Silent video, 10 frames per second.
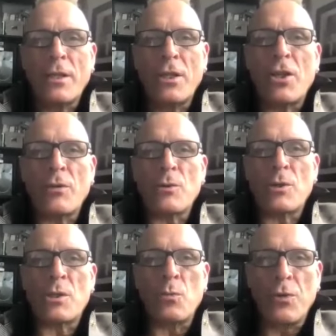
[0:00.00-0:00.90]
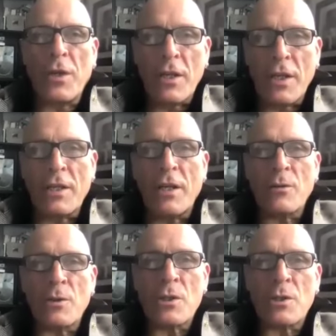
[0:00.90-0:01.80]
ecosystem within an
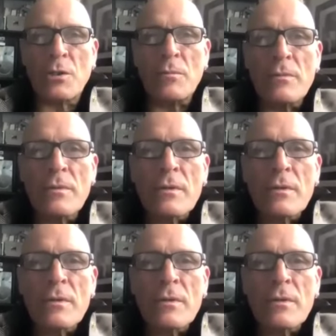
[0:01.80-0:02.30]
ecosystem?